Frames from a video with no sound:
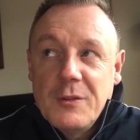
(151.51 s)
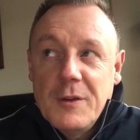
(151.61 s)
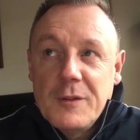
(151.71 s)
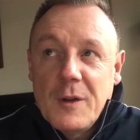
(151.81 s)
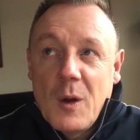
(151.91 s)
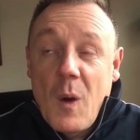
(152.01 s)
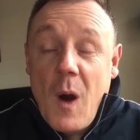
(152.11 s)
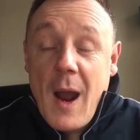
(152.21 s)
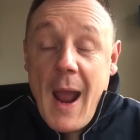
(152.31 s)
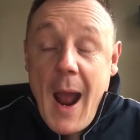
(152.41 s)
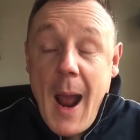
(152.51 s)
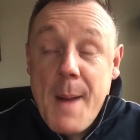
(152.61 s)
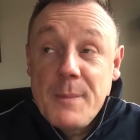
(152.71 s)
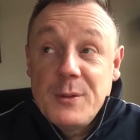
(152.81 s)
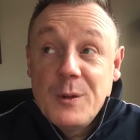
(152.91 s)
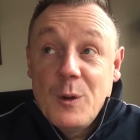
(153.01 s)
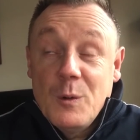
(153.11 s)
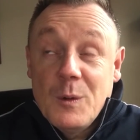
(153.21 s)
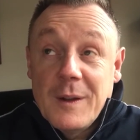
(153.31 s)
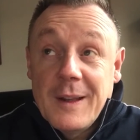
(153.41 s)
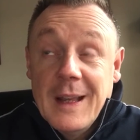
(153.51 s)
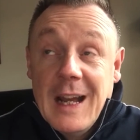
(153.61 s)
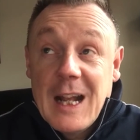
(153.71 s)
even though I absolutely